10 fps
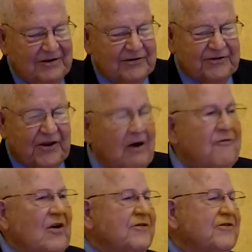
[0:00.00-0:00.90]

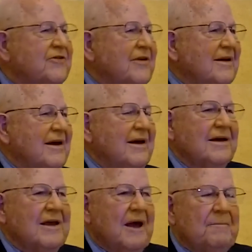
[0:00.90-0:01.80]
Service
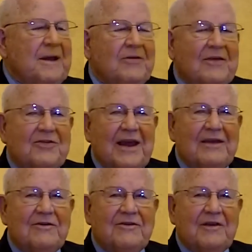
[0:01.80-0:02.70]
can be the
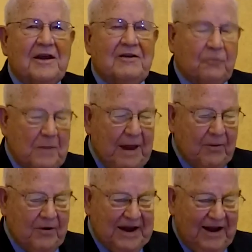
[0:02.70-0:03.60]
things that each
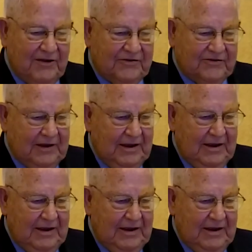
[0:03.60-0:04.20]
member does.